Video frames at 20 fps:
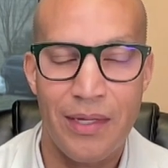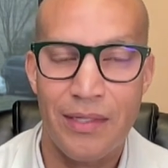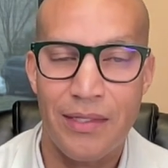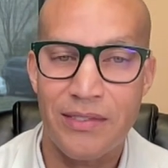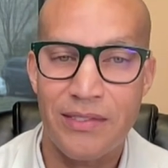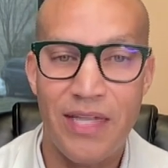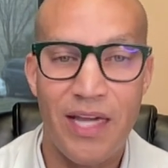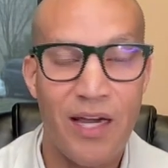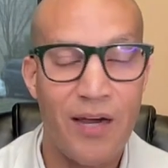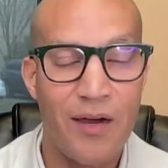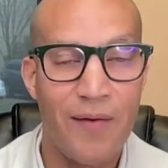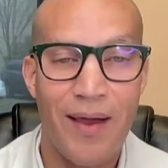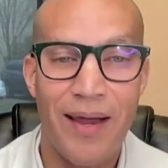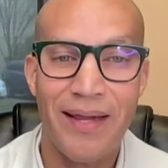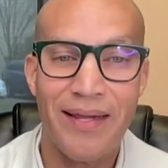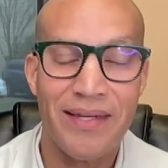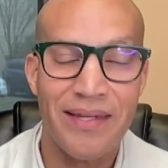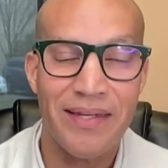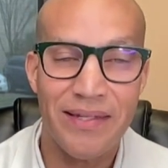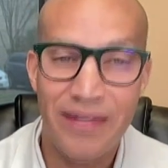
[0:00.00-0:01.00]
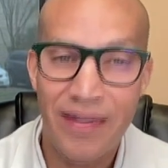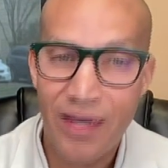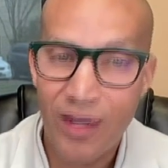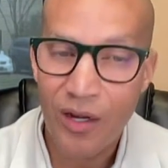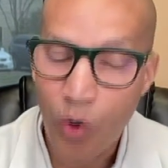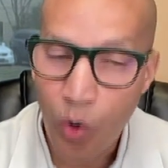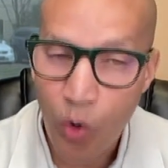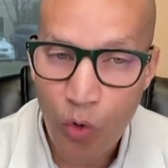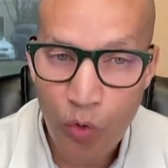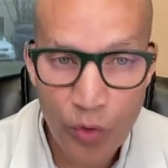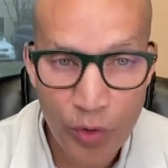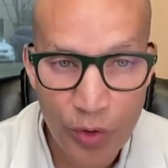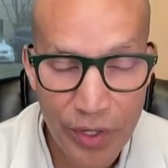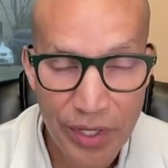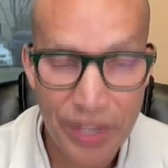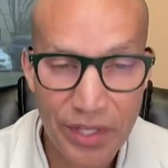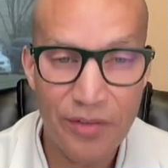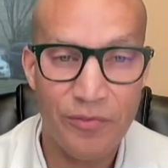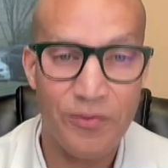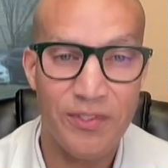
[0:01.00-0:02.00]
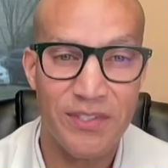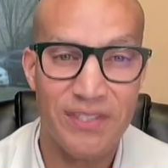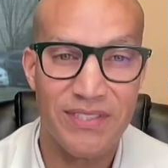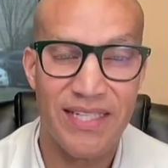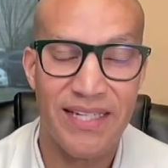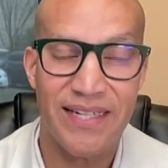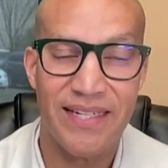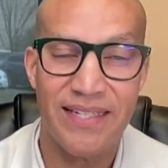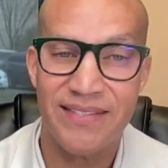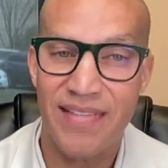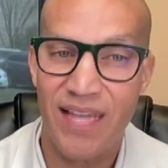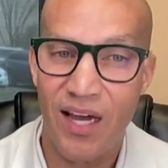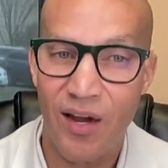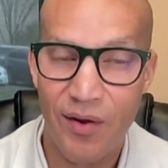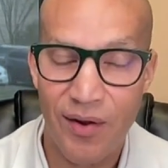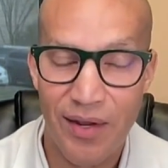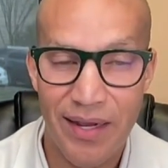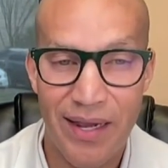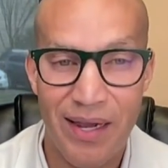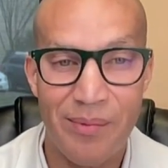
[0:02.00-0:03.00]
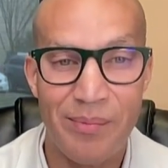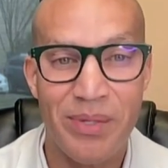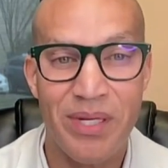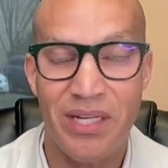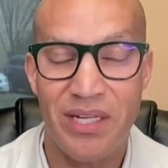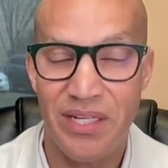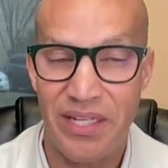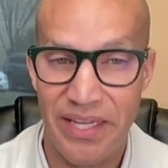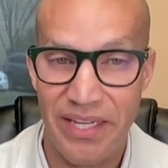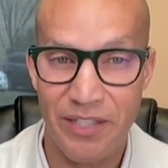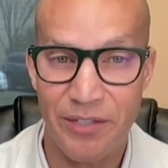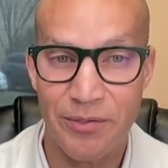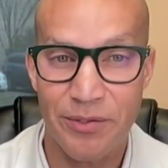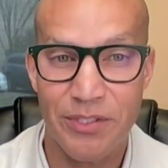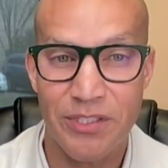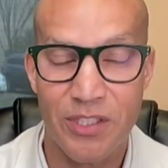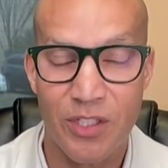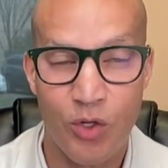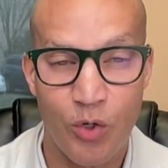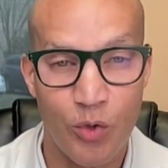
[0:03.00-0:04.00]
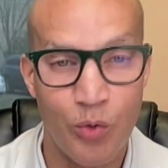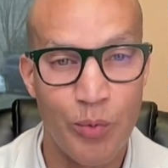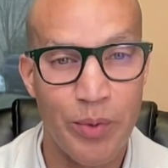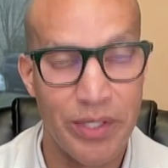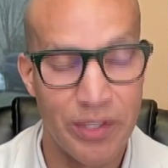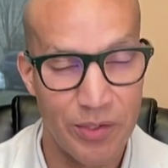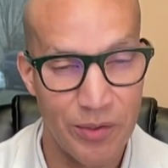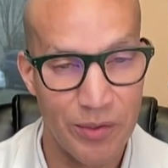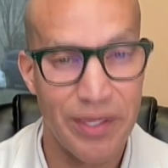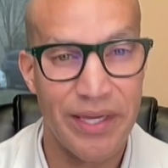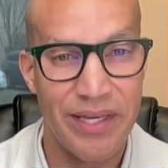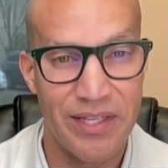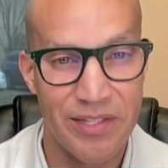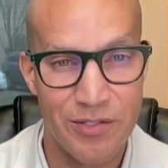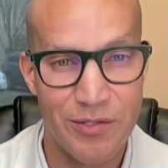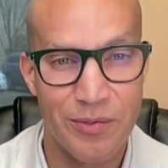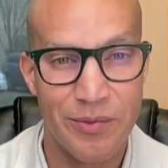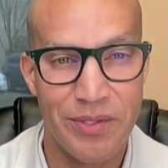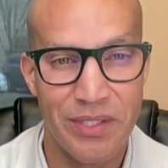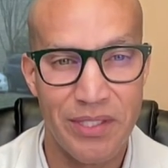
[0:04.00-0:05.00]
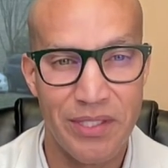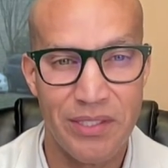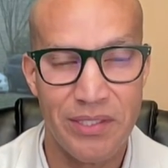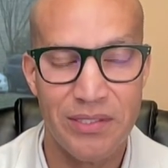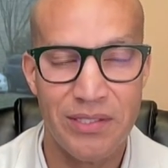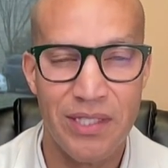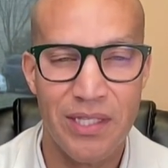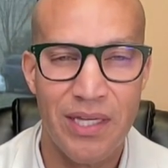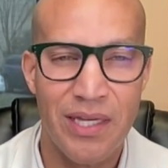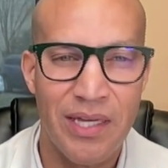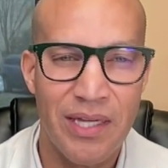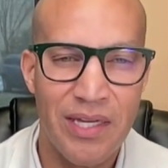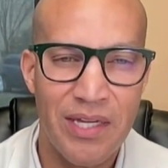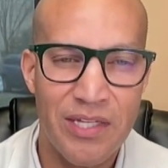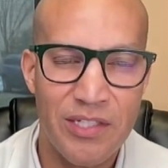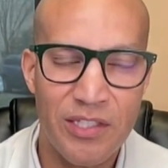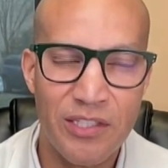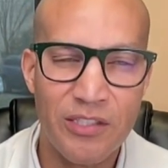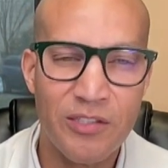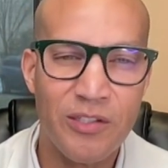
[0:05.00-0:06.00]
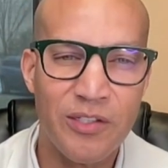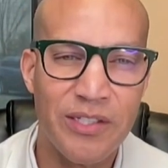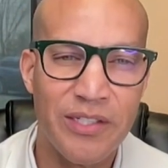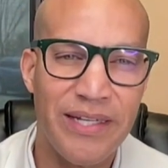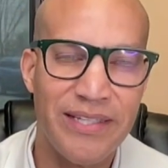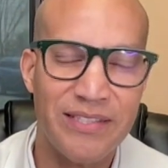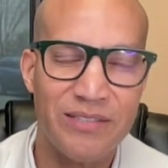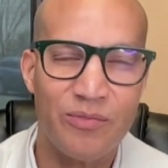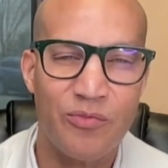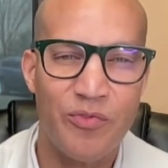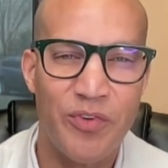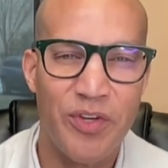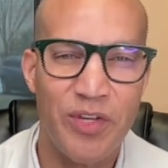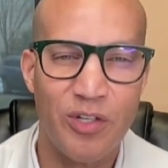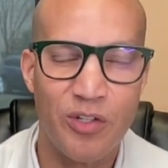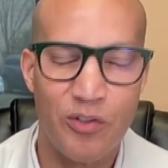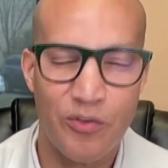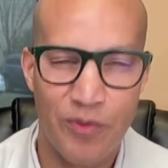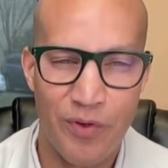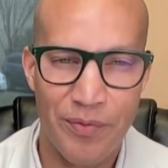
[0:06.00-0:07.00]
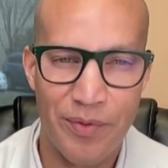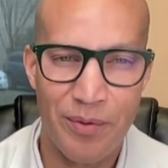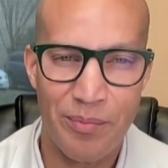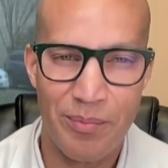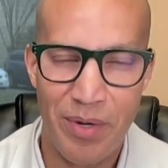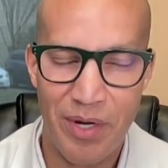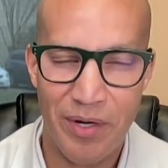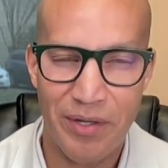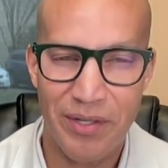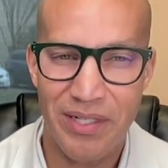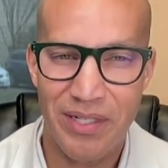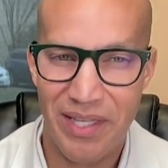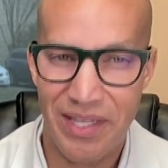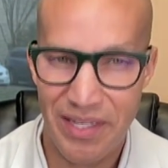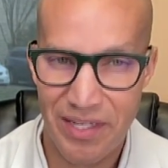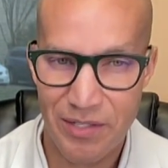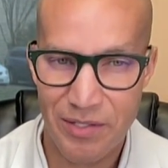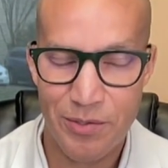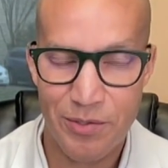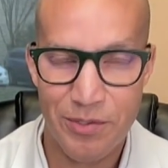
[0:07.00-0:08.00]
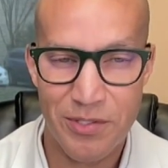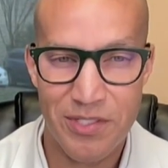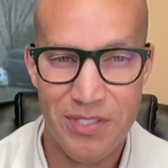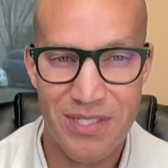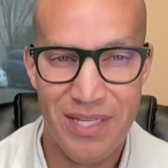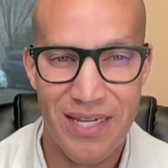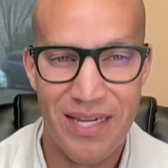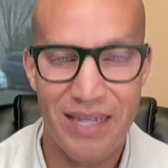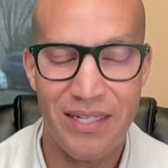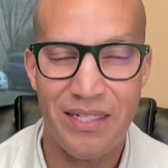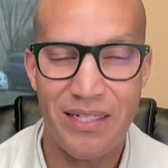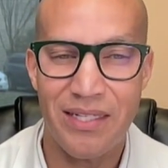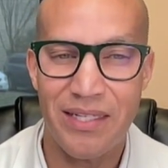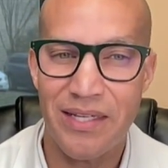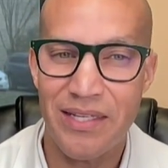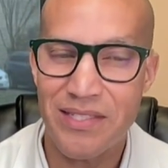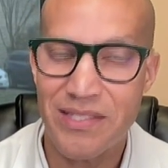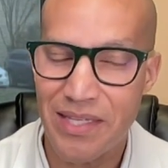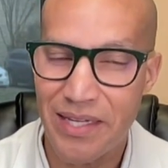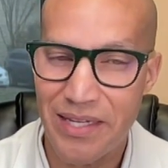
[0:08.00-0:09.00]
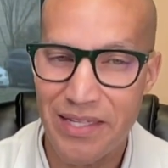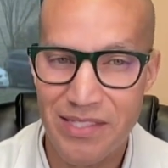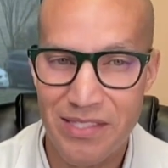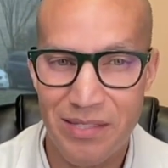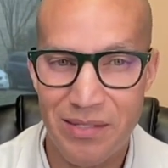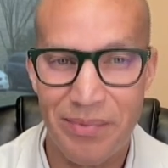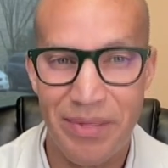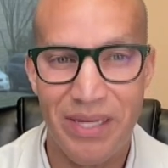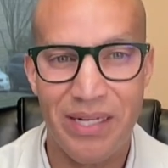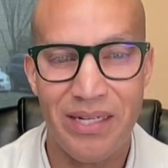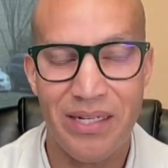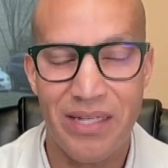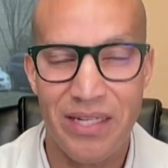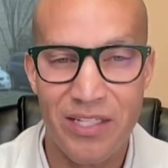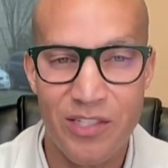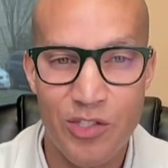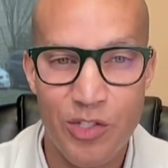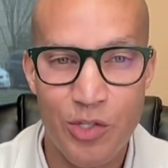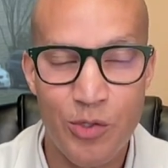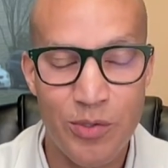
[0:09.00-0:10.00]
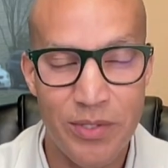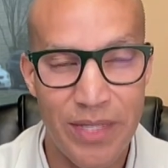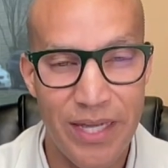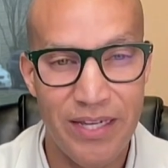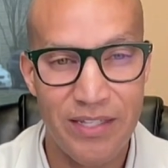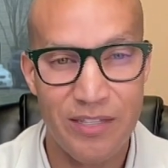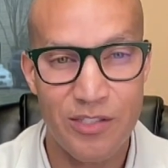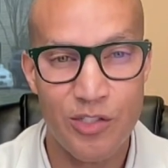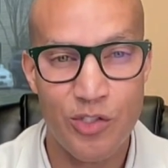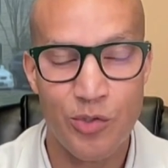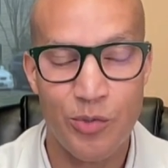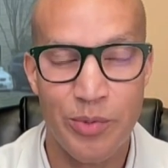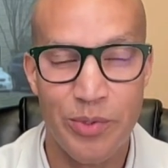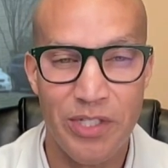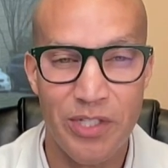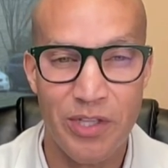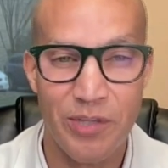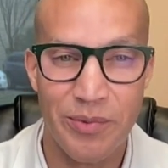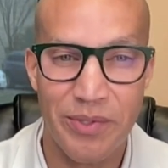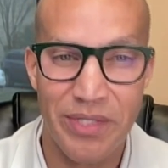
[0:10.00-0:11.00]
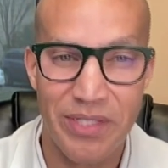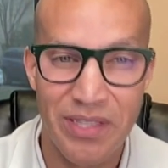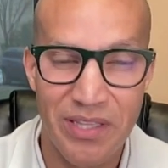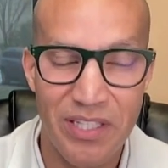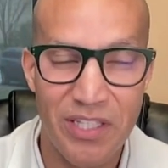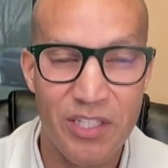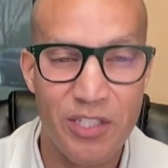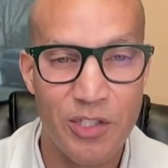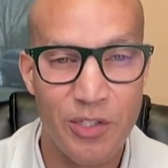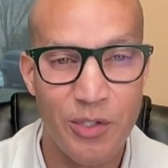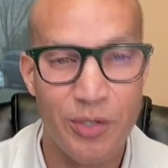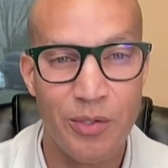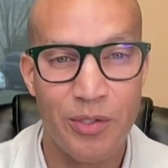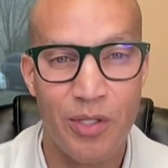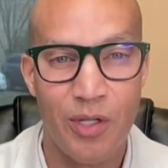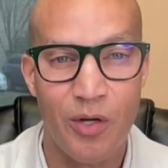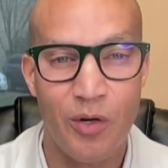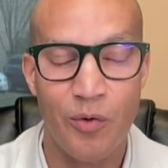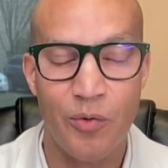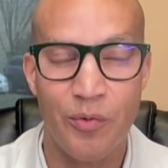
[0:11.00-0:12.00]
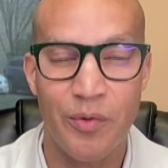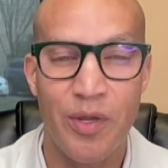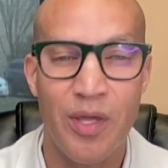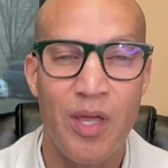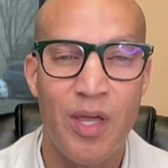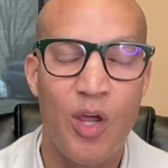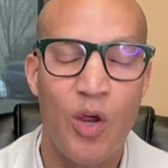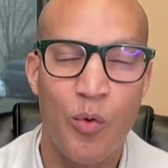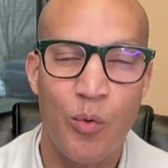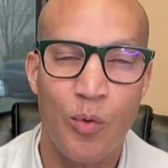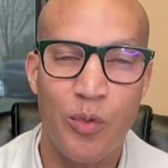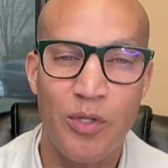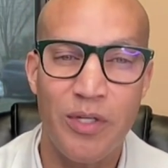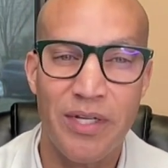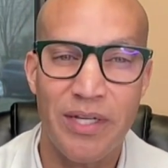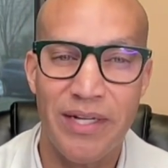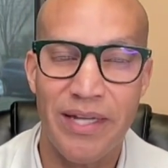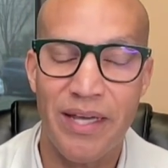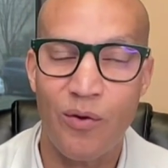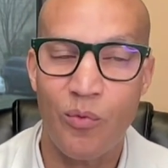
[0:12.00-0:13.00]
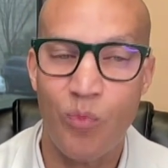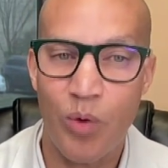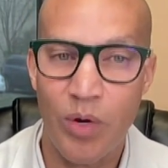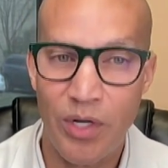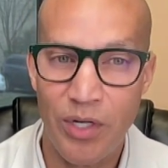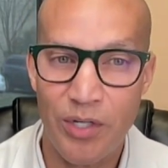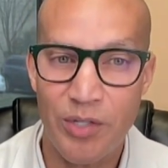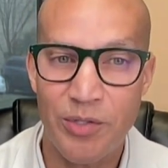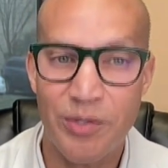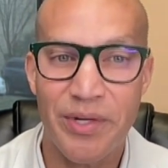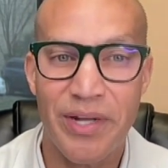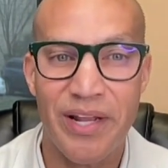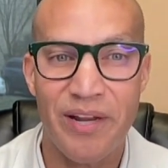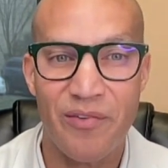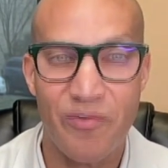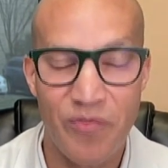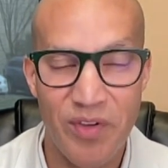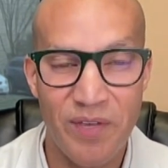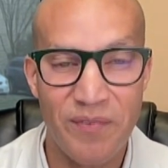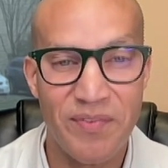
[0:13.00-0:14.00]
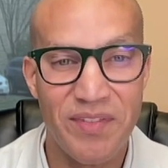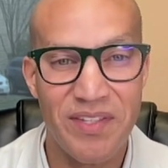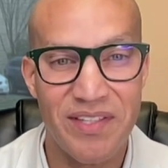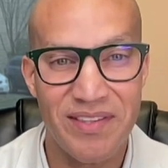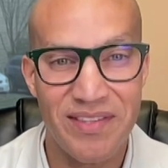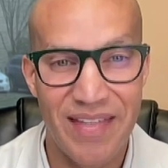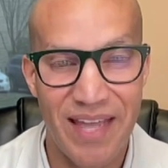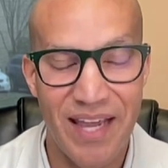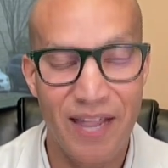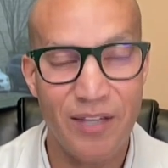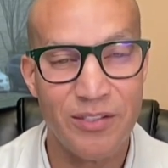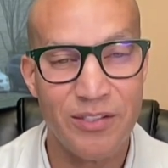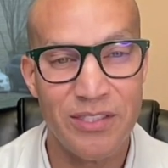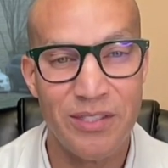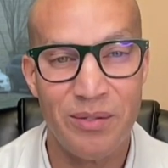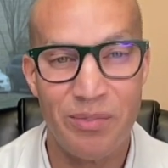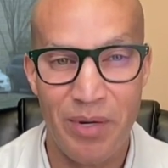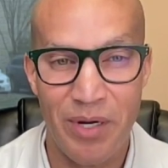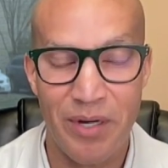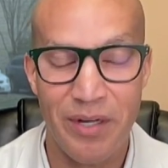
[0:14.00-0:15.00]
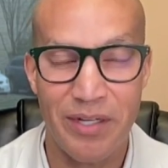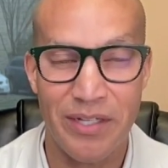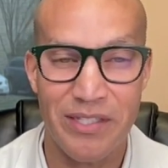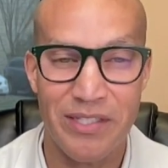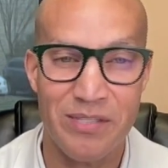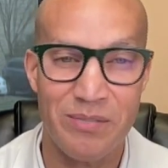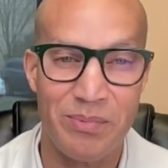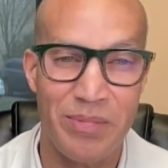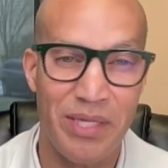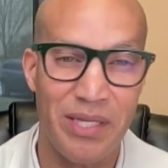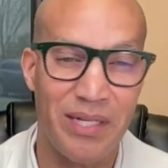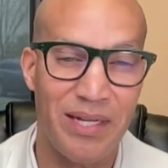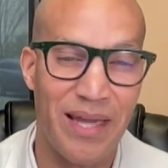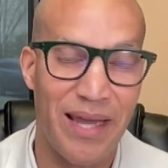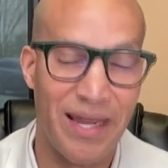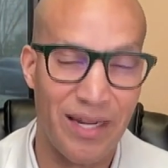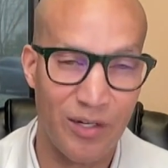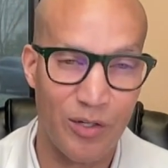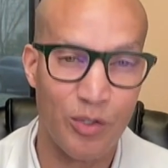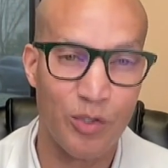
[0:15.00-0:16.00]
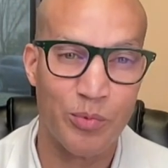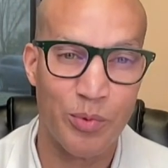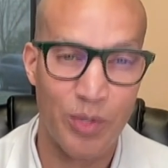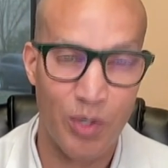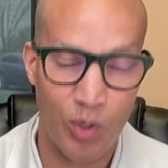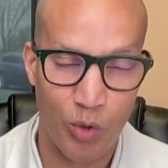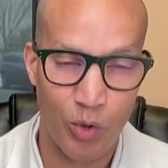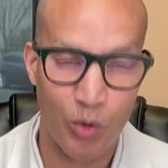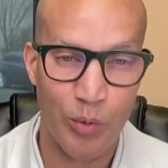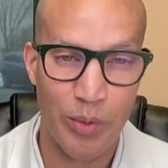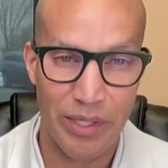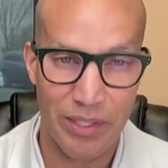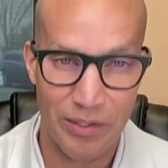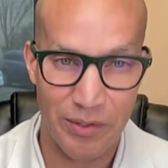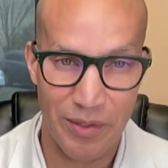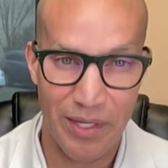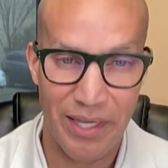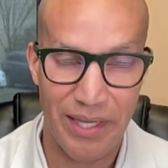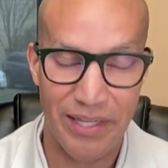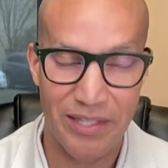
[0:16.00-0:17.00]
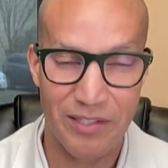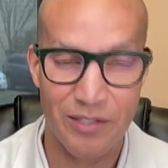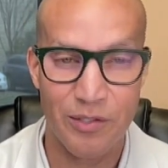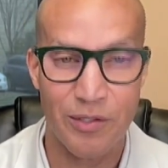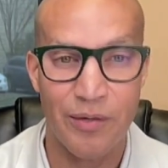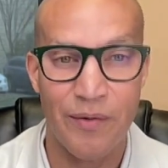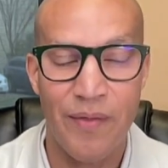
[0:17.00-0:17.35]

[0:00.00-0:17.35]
I cannot overemphasize how common and dangerous colorectal cancer is. Just looking at some figures from the American Cancer Society, it's estimated in 2023, this year alone, we're looking at 150,000 Americans being diagnosed with colorectal cancer.